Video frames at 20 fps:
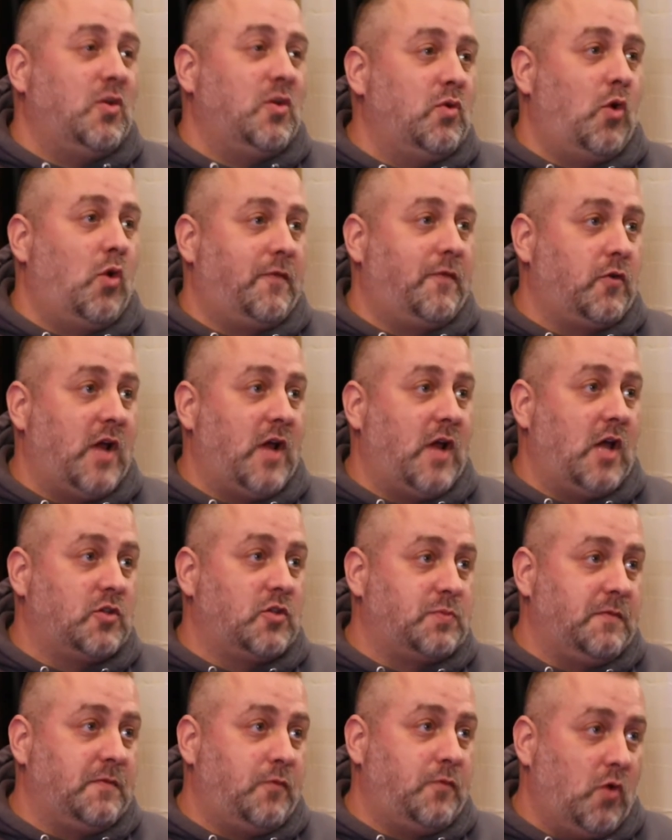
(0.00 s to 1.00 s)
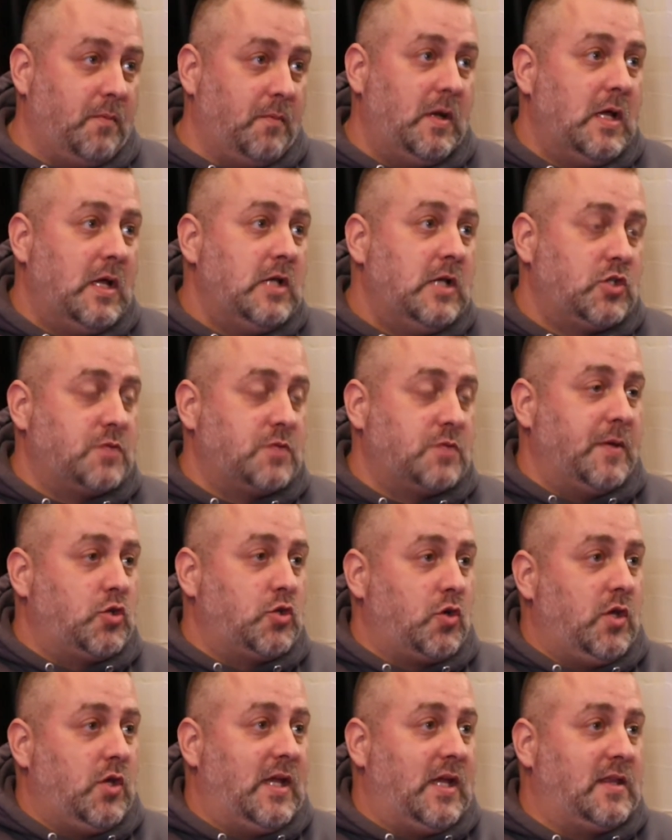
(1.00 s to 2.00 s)
you an offer acknowledgement form. Just make
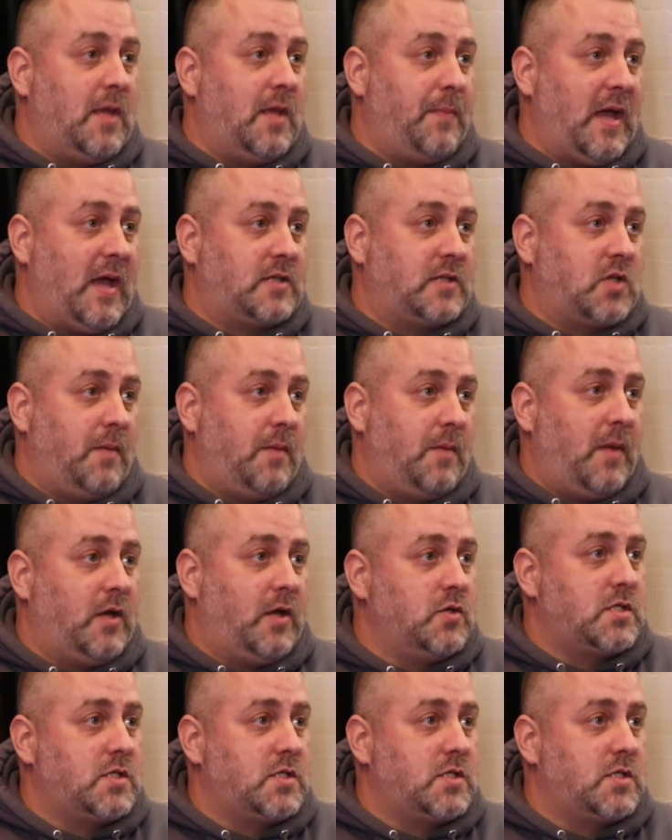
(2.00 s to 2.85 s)
sure you get that back signed by your